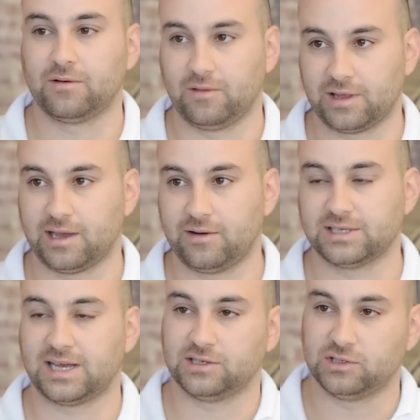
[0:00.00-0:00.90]
all the areas
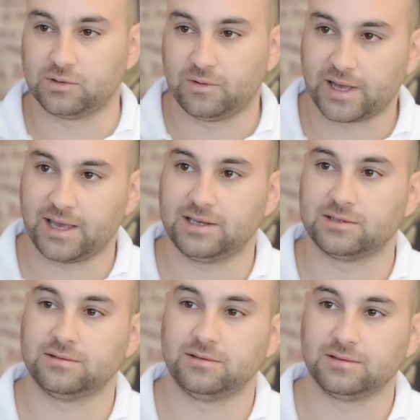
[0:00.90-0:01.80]
under door
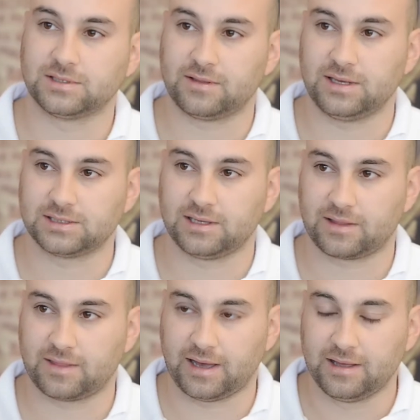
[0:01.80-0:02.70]
handles and things like
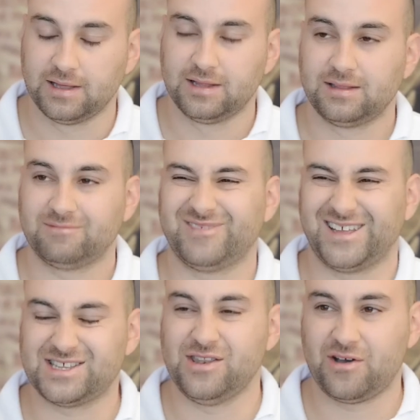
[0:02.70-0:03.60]
that.
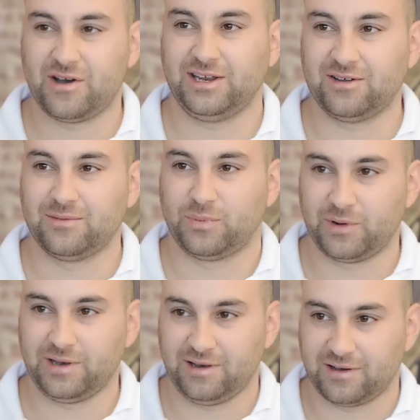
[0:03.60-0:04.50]
It's
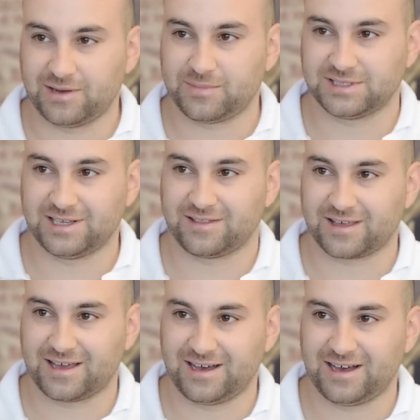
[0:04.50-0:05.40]
99.9% of the
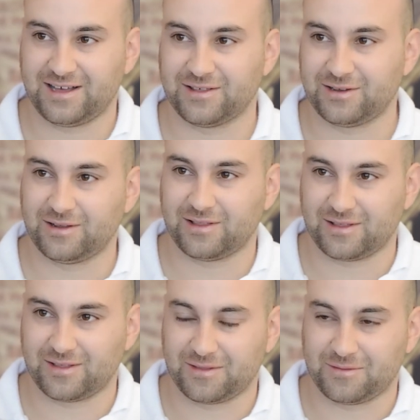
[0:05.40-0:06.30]
car
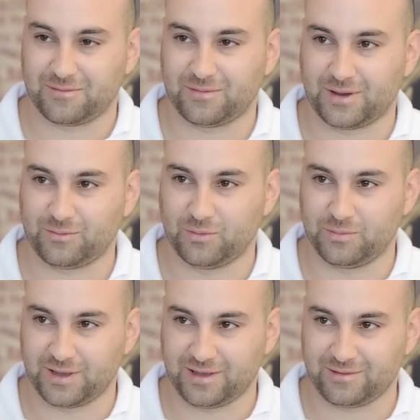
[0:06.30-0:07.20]
that will
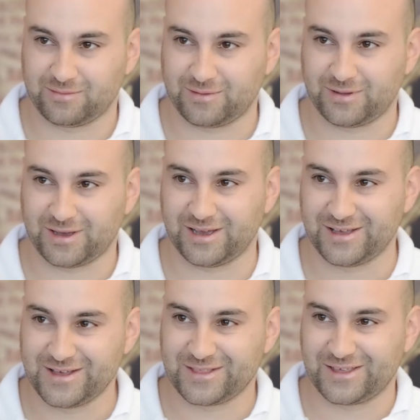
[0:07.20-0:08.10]
be
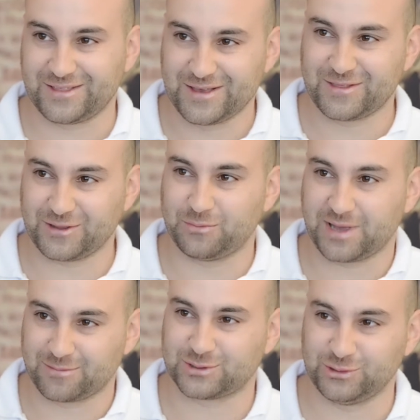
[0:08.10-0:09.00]
that you'll be
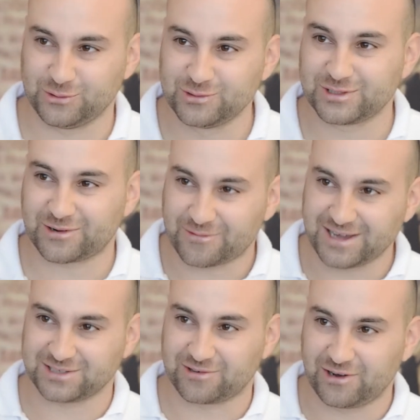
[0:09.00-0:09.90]
able to use an
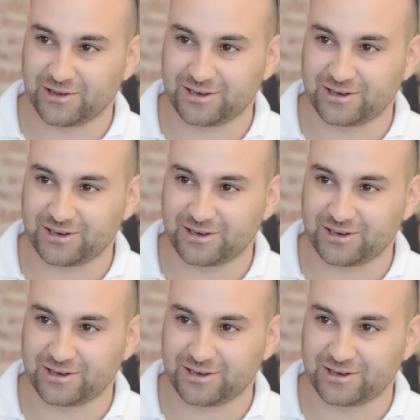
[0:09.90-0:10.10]
eraser on.